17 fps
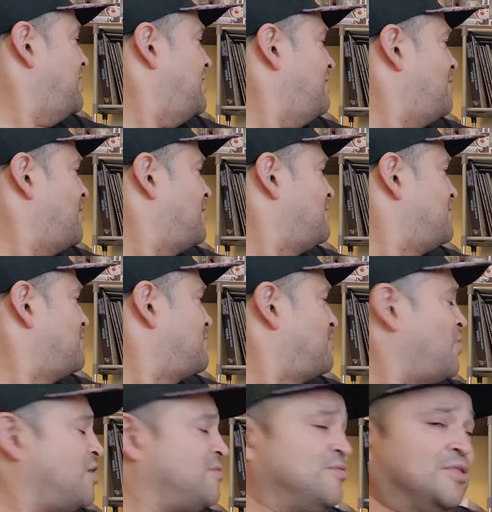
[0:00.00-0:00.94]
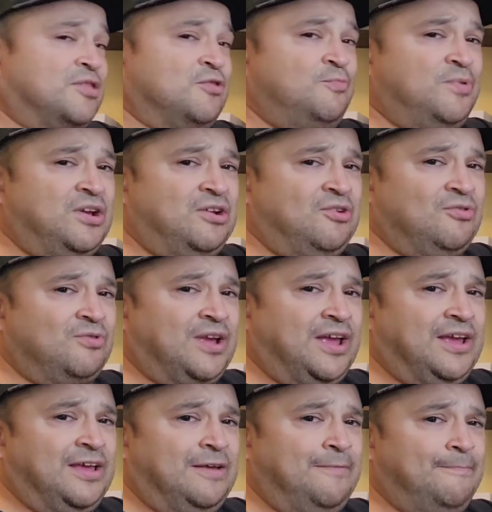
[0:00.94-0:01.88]
one of them is Marvel Superhero
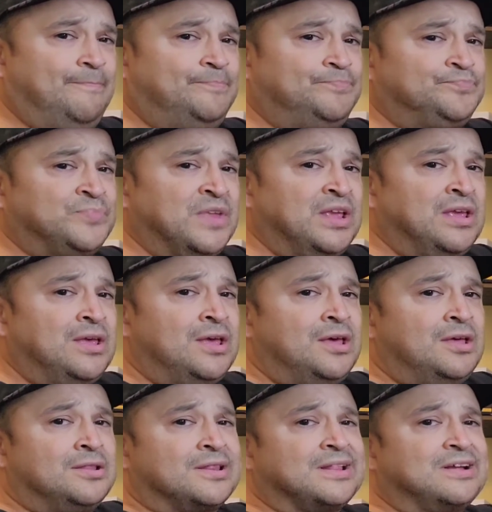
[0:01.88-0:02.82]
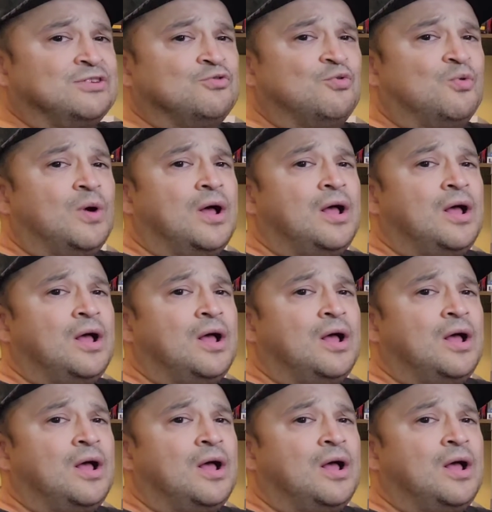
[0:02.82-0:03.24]
Game. So